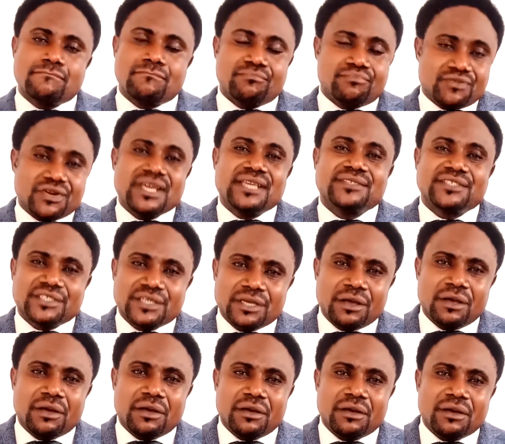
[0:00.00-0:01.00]
Praise
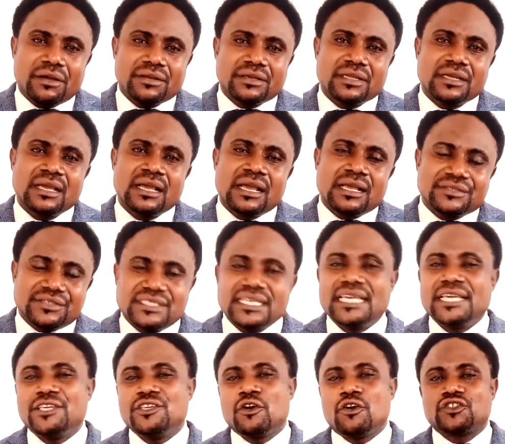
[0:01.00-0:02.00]
God.
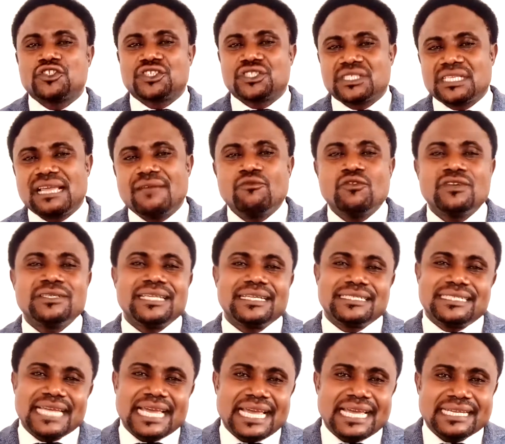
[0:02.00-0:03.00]
Seeing yourself with the
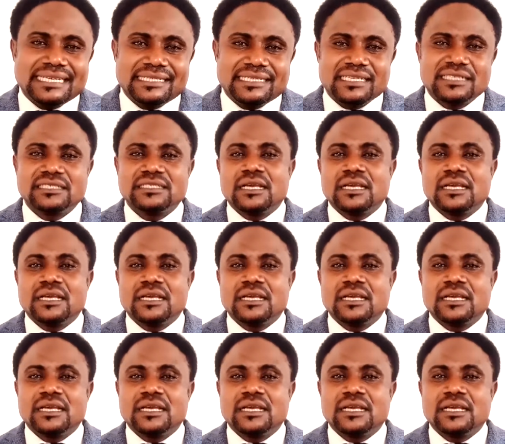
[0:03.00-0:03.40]
dead,